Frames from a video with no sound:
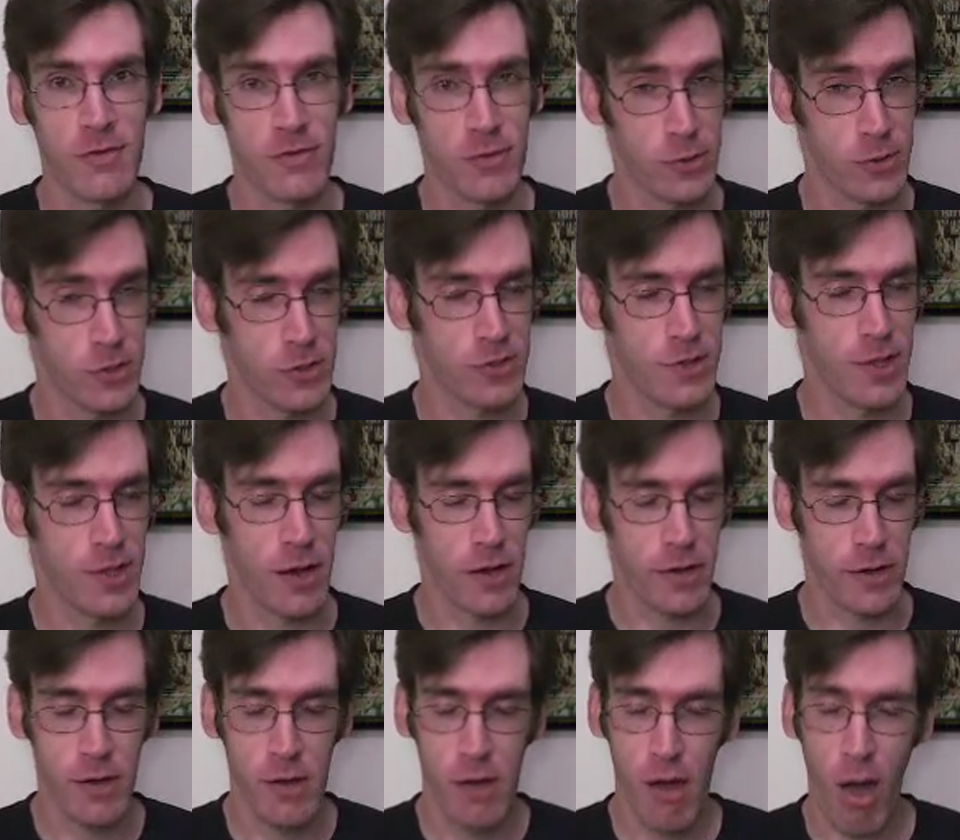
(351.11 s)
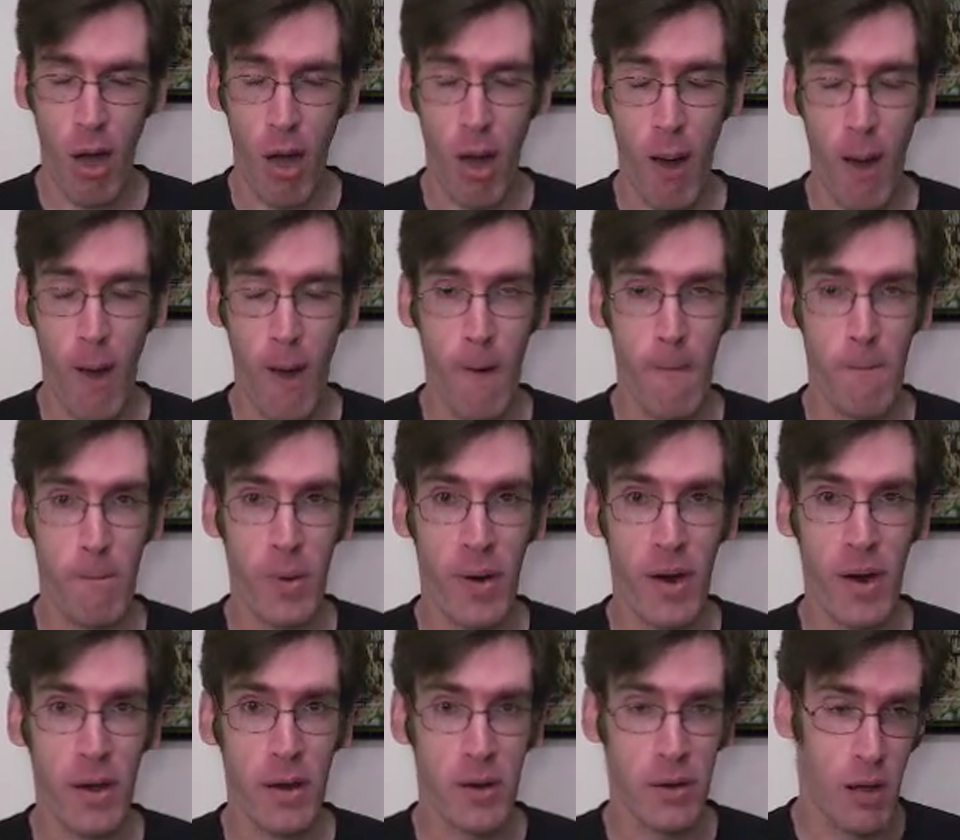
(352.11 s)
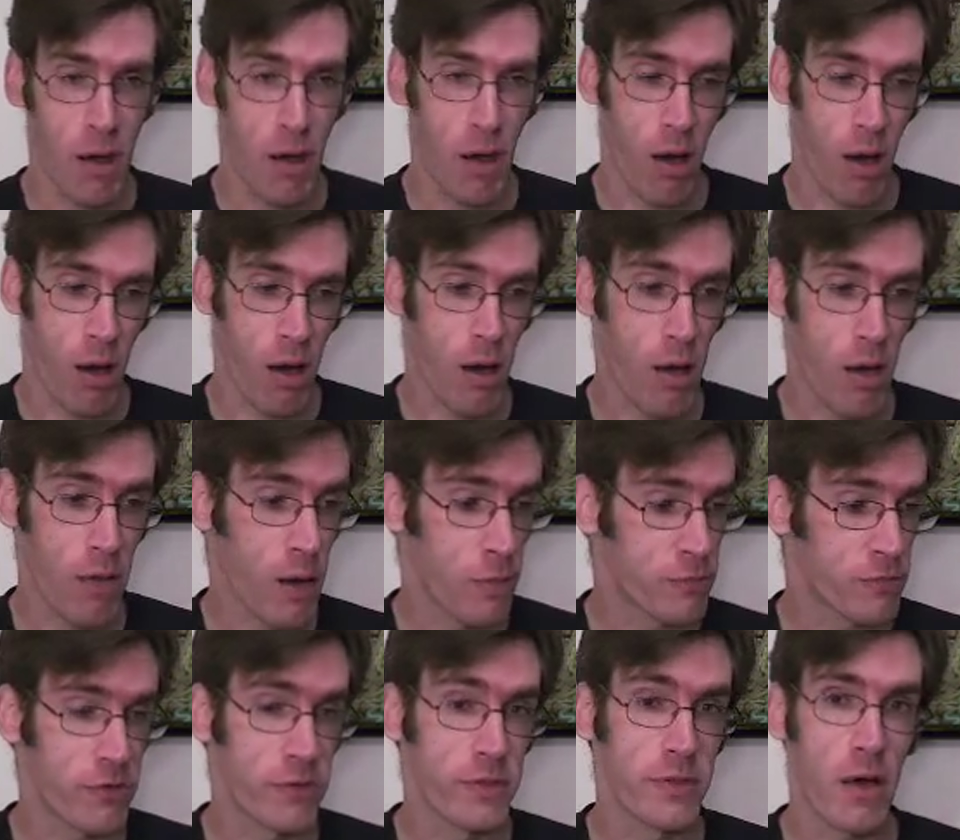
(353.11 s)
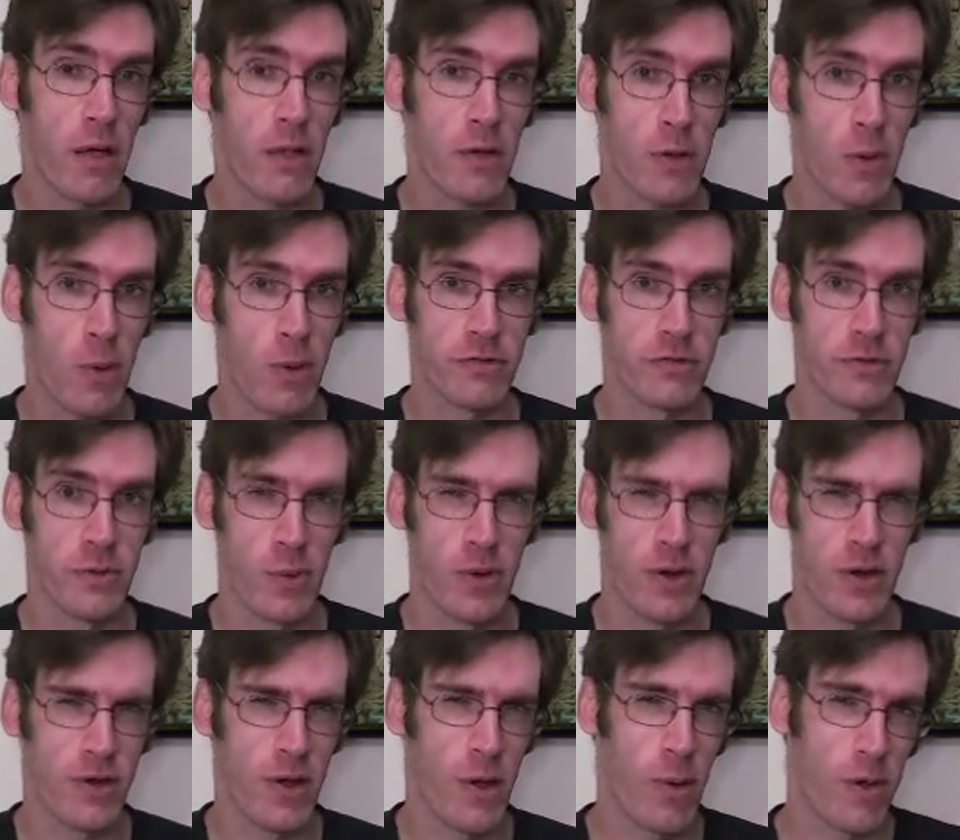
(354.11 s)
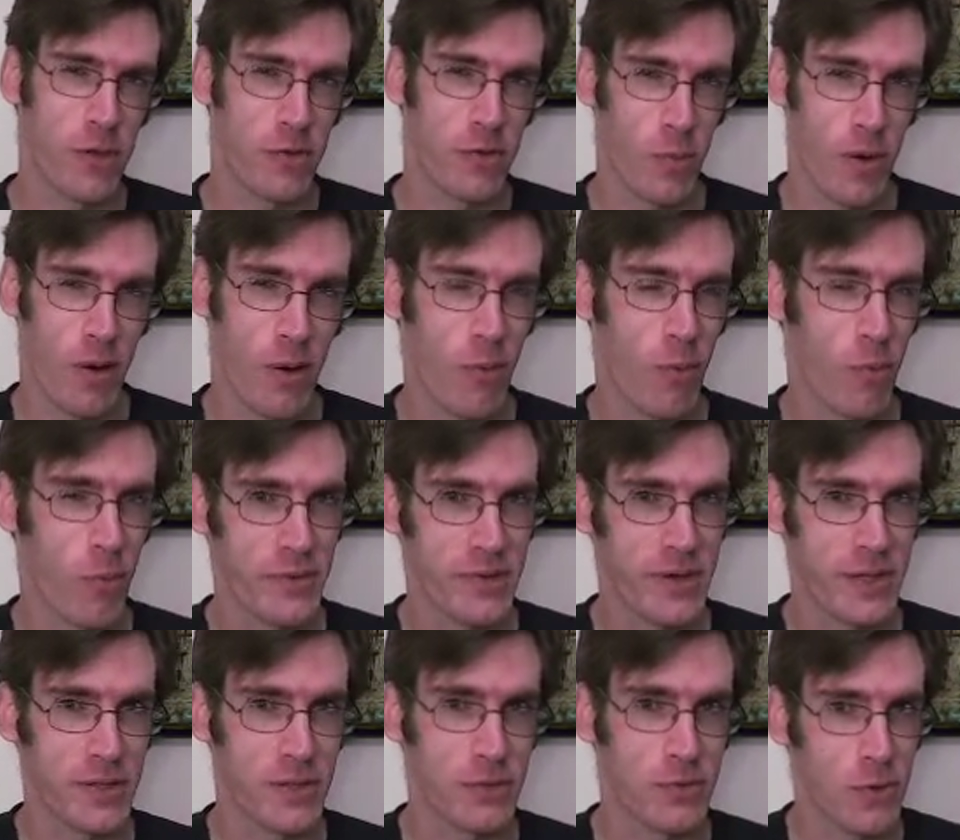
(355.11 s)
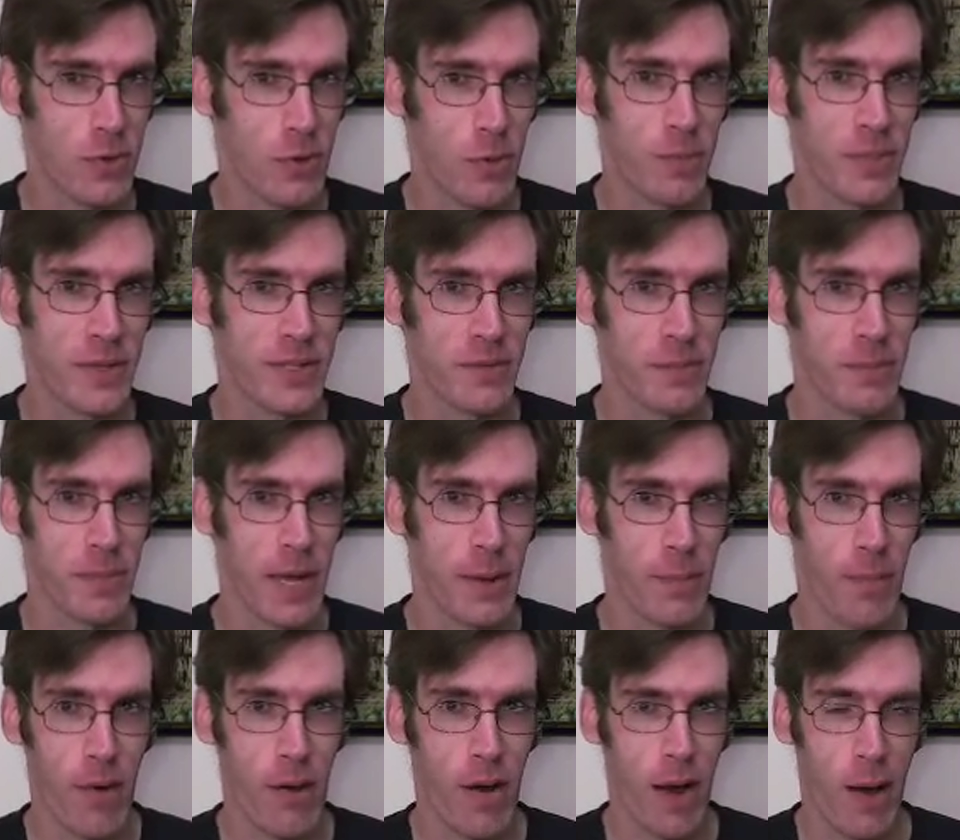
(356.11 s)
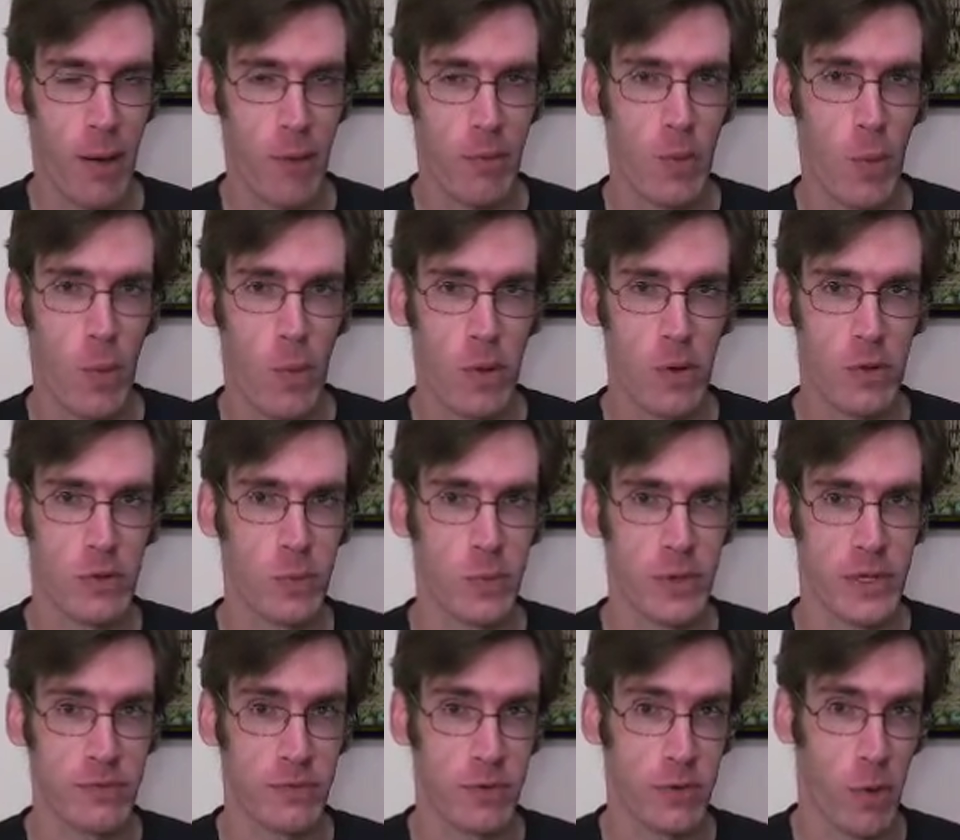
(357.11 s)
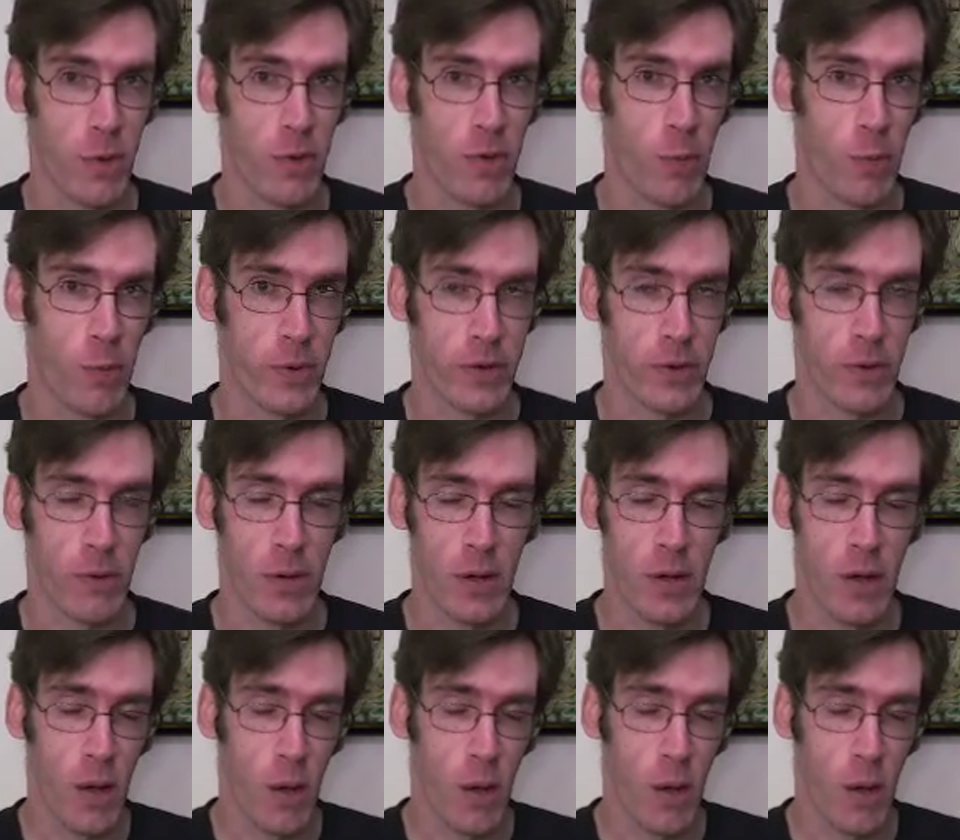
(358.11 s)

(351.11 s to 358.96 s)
So good luck. But I'm sure the other question you want to know is, well, we've got these little bits of paper. How in the world do we even know they're real?